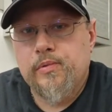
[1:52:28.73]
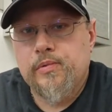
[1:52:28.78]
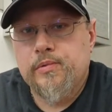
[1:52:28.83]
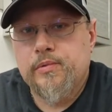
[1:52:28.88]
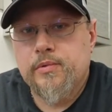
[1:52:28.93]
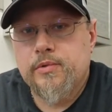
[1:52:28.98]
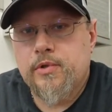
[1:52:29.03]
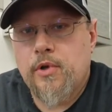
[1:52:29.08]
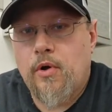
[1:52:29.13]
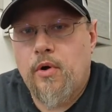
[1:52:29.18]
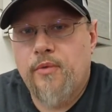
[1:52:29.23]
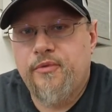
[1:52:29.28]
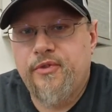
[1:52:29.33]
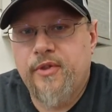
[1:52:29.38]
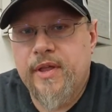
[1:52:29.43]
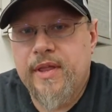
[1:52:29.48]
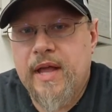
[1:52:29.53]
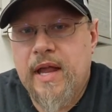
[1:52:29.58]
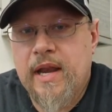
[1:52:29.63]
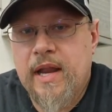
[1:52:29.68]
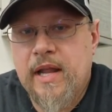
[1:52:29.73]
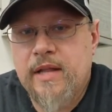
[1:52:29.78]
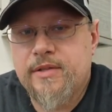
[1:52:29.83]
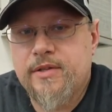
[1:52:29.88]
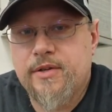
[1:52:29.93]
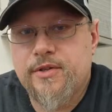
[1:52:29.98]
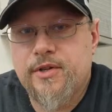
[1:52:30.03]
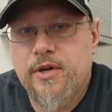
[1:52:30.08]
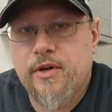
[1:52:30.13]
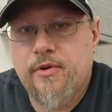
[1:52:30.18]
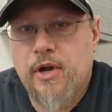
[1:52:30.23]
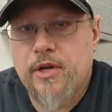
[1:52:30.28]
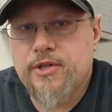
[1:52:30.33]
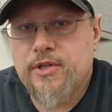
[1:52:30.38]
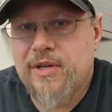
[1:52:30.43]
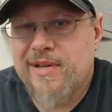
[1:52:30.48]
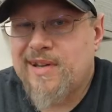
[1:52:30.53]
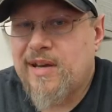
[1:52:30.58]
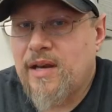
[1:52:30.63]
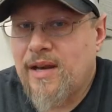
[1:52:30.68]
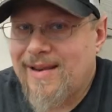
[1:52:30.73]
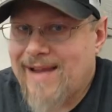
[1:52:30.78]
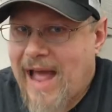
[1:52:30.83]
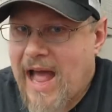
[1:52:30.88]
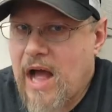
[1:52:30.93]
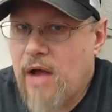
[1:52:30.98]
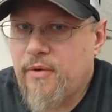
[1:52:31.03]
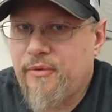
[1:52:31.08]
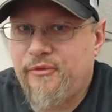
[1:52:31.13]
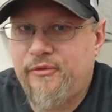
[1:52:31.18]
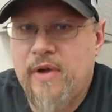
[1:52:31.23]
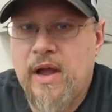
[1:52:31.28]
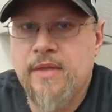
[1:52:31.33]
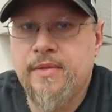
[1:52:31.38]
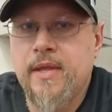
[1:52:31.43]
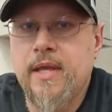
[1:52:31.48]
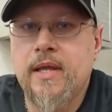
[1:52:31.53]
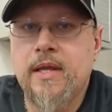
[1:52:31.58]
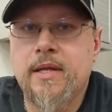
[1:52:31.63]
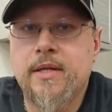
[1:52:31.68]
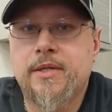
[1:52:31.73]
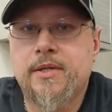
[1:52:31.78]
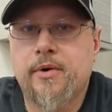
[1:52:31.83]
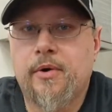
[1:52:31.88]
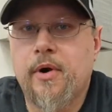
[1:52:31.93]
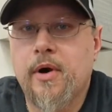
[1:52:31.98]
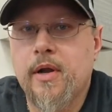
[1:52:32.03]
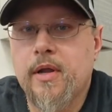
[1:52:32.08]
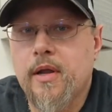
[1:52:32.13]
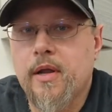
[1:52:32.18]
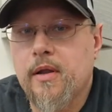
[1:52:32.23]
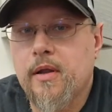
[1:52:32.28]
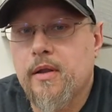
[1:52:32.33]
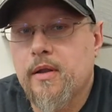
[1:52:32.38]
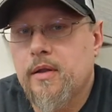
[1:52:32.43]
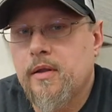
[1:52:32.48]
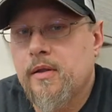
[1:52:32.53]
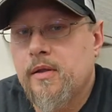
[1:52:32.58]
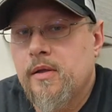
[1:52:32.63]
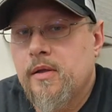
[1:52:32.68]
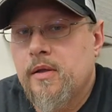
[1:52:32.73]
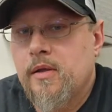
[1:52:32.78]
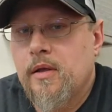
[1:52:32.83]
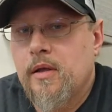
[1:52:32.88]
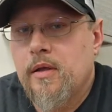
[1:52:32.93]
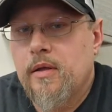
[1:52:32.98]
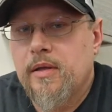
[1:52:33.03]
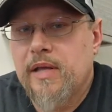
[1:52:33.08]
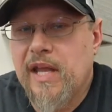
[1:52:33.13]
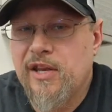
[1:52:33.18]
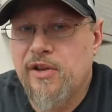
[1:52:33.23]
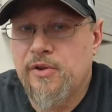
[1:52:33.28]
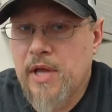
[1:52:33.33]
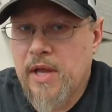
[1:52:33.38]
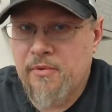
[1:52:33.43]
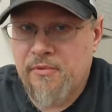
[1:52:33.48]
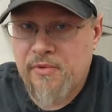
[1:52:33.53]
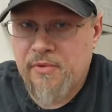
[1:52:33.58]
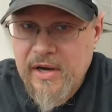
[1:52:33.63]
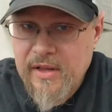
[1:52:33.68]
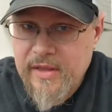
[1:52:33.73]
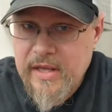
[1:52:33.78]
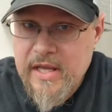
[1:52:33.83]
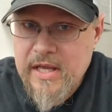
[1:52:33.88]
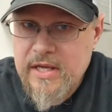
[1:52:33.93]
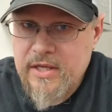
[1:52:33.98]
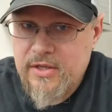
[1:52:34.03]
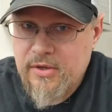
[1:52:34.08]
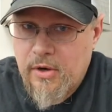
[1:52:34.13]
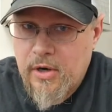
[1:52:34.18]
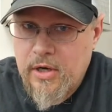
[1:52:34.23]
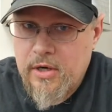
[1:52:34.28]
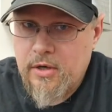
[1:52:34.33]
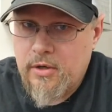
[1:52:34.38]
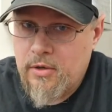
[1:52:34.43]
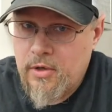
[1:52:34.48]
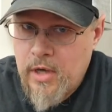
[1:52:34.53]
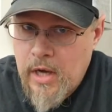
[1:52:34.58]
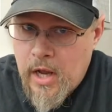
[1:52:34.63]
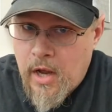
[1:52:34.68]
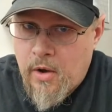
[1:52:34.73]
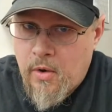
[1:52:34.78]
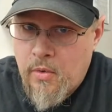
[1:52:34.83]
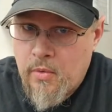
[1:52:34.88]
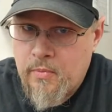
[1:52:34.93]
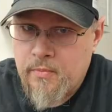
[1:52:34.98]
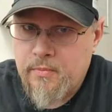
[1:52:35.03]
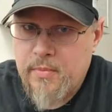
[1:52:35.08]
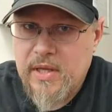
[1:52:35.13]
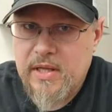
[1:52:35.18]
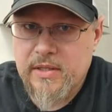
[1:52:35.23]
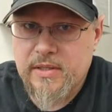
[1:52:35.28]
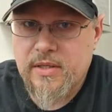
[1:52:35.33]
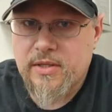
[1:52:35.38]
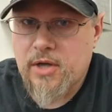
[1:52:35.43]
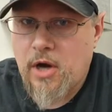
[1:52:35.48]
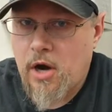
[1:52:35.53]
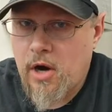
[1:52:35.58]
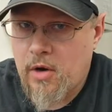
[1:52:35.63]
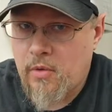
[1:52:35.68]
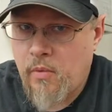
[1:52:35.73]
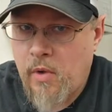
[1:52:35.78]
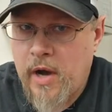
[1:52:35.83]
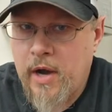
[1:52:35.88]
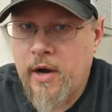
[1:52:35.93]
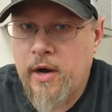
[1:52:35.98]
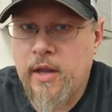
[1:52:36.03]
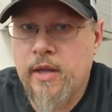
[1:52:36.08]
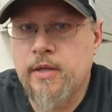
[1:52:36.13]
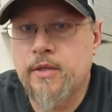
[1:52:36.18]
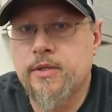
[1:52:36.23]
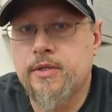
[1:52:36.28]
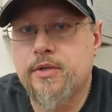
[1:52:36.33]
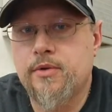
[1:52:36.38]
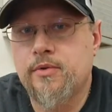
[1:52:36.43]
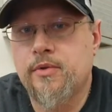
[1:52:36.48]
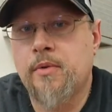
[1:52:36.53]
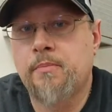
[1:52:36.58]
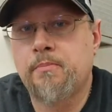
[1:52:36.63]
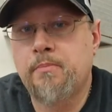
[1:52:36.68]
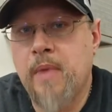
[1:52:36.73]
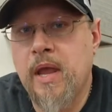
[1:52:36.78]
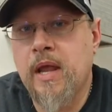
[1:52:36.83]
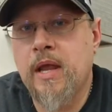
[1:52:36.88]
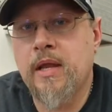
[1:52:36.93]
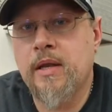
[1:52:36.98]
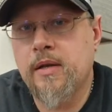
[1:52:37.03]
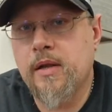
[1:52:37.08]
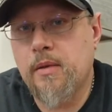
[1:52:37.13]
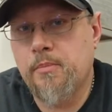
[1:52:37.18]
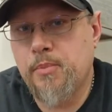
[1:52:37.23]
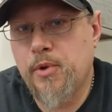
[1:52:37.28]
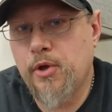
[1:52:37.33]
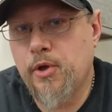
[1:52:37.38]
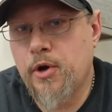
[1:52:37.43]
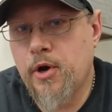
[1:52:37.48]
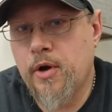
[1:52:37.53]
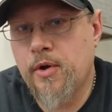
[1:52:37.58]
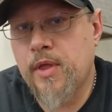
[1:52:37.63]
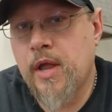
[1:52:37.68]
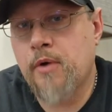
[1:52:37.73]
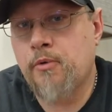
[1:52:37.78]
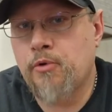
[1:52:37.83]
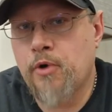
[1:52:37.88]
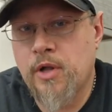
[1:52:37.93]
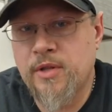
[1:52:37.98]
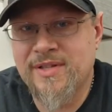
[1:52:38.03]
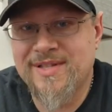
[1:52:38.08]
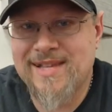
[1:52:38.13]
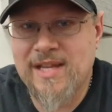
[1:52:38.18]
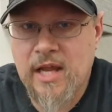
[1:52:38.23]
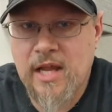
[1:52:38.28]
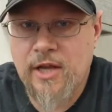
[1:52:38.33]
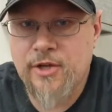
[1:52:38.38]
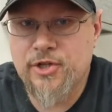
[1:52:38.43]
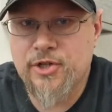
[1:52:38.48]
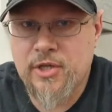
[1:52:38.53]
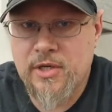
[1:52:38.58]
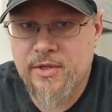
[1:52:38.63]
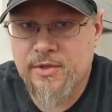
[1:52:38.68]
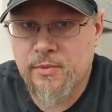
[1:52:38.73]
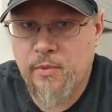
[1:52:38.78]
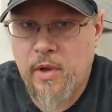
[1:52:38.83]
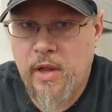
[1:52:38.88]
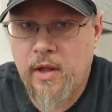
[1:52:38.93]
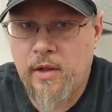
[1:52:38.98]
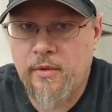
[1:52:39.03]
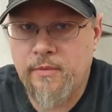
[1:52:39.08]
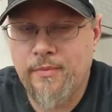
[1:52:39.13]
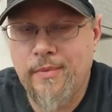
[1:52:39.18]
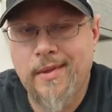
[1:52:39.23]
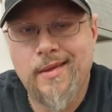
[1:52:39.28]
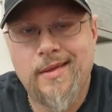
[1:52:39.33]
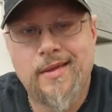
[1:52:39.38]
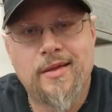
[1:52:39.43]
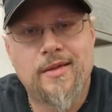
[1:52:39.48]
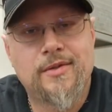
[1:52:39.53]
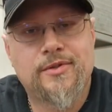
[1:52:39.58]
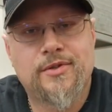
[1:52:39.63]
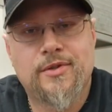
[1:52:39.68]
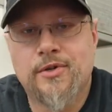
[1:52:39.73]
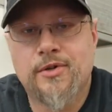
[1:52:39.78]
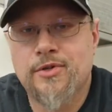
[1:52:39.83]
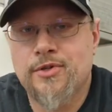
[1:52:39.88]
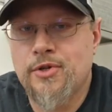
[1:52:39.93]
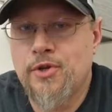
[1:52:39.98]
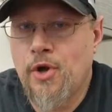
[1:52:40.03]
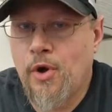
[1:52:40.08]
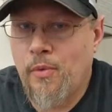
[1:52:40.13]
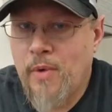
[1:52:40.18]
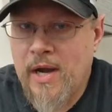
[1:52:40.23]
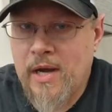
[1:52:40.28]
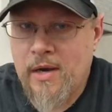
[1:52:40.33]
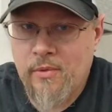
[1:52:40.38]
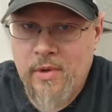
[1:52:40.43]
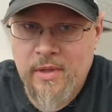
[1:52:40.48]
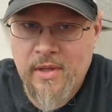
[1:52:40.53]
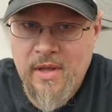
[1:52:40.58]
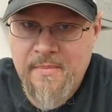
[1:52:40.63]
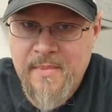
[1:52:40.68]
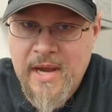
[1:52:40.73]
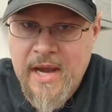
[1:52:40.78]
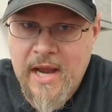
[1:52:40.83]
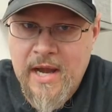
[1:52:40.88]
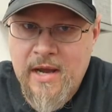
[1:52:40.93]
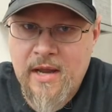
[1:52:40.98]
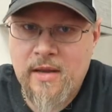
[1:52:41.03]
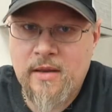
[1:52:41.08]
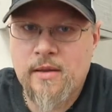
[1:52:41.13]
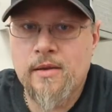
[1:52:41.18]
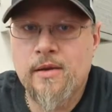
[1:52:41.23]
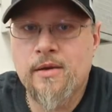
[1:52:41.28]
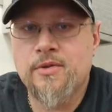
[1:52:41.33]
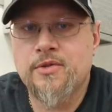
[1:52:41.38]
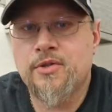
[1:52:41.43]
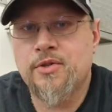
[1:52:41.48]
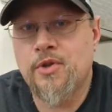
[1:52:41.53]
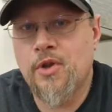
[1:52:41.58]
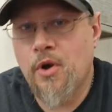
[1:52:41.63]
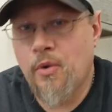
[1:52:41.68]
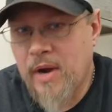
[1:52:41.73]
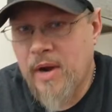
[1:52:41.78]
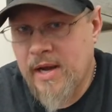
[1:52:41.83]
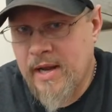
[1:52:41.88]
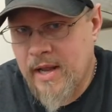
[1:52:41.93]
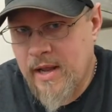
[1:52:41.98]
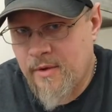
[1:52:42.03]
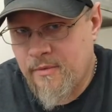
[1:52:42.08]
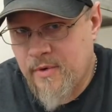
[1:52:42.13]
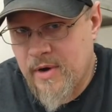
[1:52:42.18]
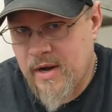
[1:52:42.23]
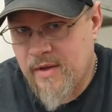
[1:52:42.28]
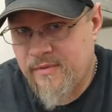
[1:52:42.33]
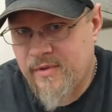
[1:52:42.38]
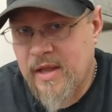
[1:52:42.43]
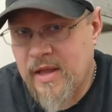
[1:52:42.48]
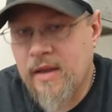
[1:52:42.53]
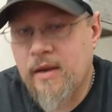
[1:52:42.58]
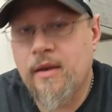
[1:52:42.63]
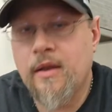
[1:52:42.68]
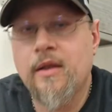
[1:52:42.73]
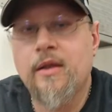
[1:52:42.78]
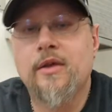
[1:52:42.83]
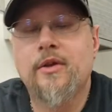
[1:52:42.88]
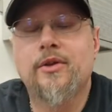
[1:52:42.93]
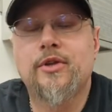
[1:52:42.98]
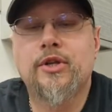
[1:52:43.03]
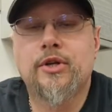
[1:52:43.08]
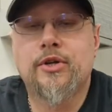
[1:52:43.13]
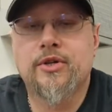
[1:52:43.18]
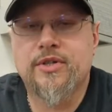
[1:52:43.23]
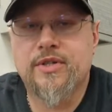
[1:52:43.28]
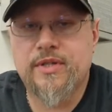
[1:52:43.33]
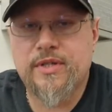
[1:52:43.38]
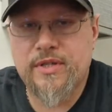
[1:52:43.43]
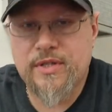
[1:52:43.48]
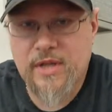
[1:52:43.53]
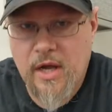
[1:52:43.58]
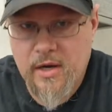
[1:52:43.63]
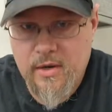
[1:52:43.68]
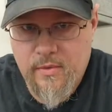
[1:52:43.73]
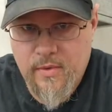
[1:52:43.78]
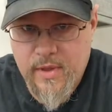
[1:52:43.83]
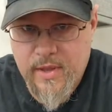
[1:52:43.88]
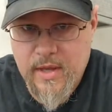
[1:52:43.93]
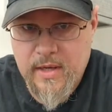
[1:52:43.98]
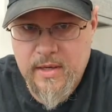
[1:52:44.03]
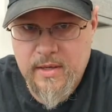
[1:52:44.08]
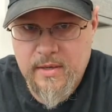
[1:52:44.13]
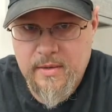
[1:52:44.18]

So hopefully that answers your question on how to find the e-torque. Can you get rid of the e-torque? No, because it's hardwired into the main computer that runs the engine as well. So there's no way to eliminate it. There's no way to get rid of it. You're stuck with it.